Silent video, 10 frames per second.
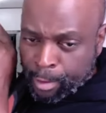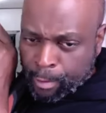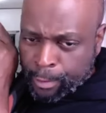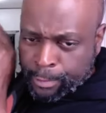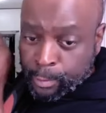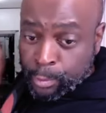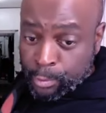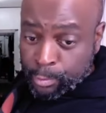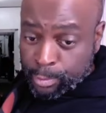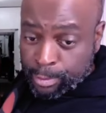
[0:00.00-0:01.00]
All right, so
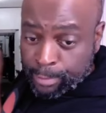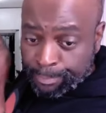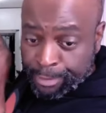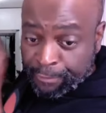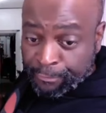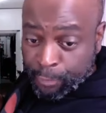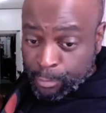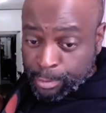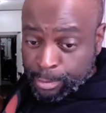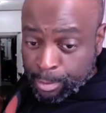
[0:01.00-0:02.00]
usually that
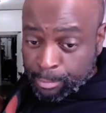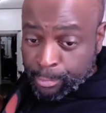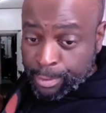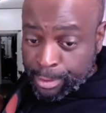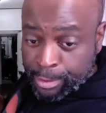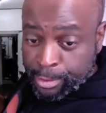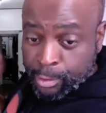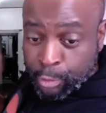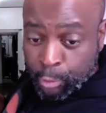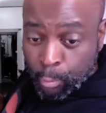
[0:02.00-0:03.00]
first number is
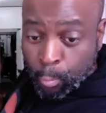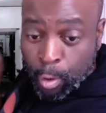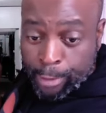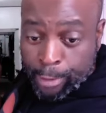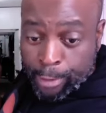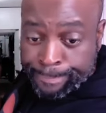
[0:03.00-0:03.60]
your what?